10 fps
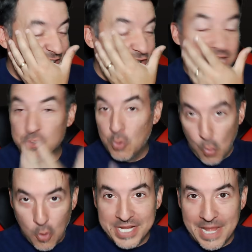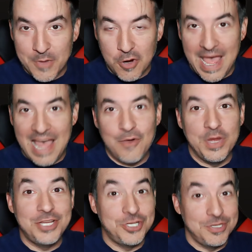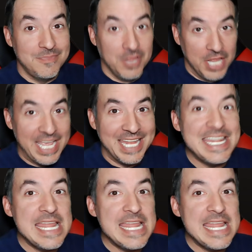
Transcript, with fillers: He's a war Democrat, which Lincoln